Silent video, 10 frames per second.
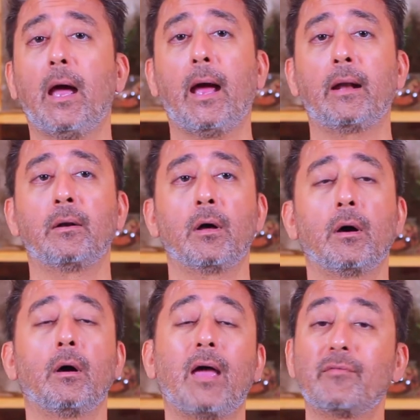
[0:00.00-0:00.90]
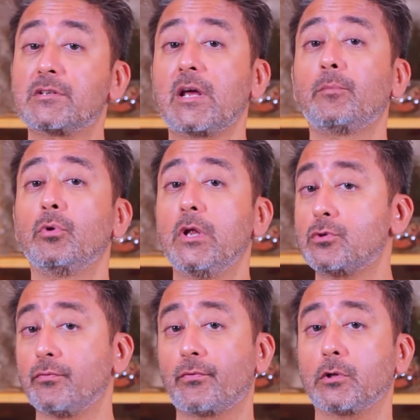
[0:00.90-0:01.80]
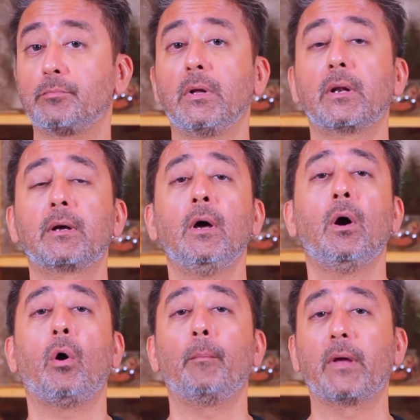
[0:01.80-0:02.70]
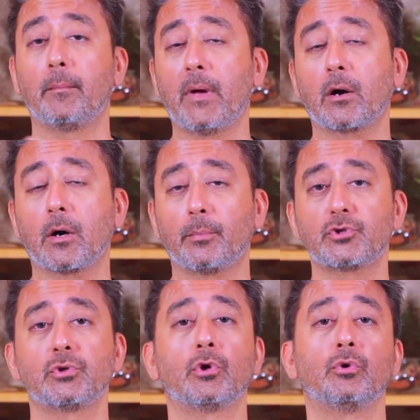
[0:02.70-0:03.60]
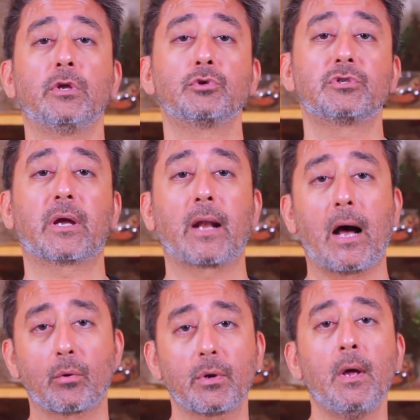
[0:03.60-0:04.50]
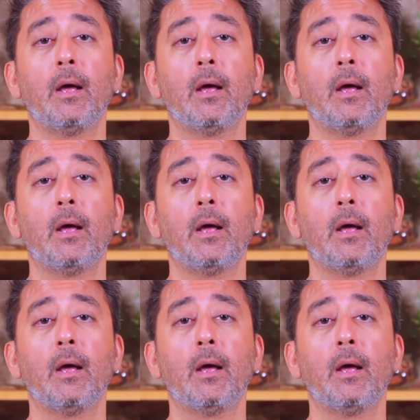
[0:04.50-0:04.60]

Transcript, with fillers: And uh, every time you need to froth milk or make a, make a cappuccino, you need to take it out